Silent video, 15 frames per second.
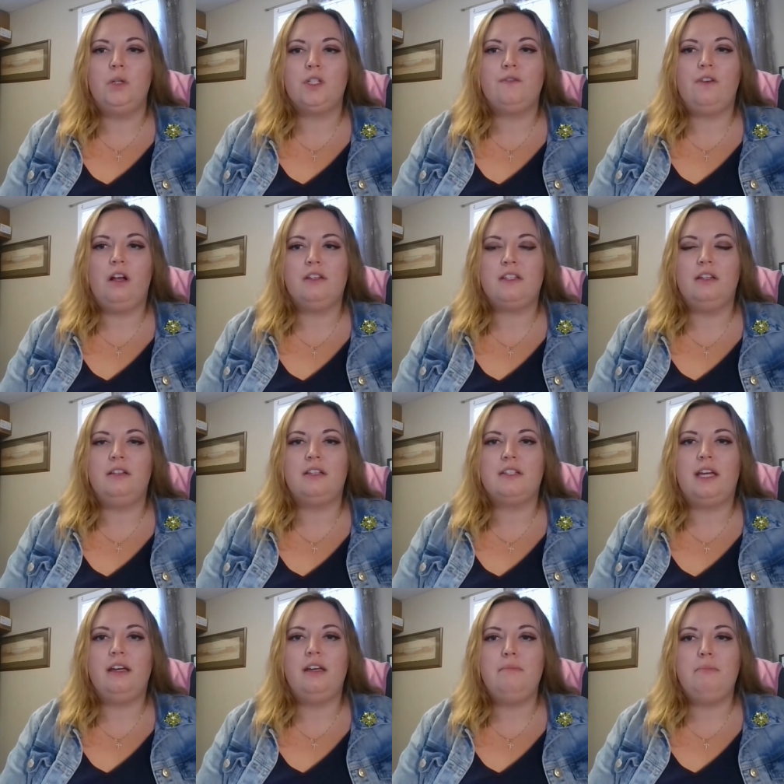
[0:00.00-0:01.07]
which falls on the
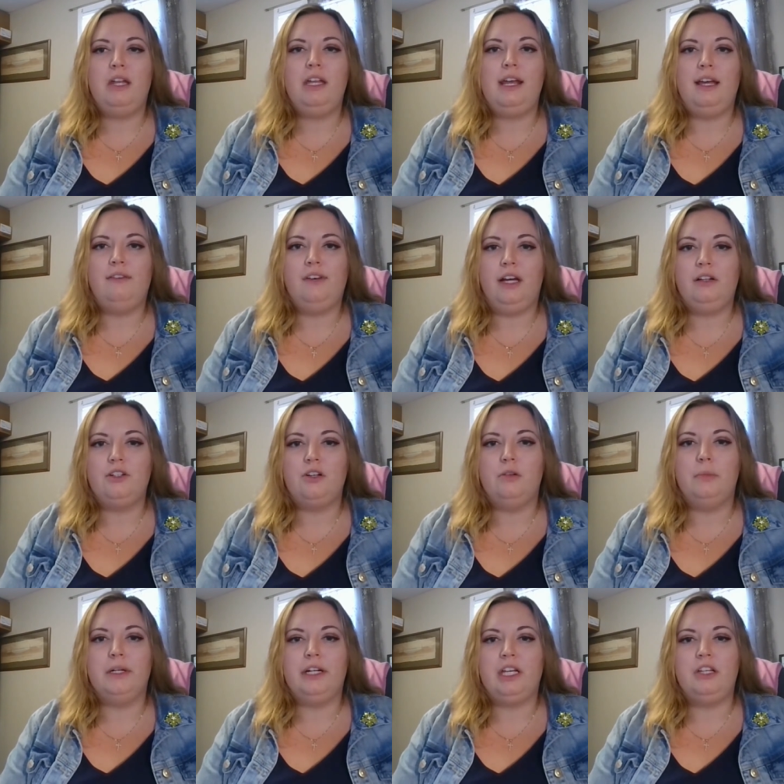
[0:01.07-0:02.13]
second Monday of
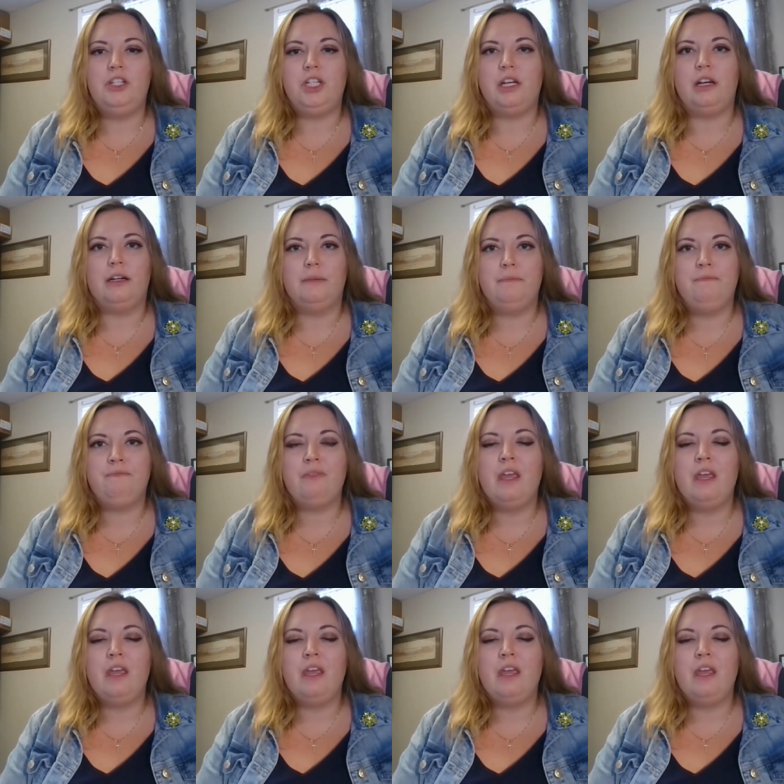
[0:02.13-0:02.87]
October each year.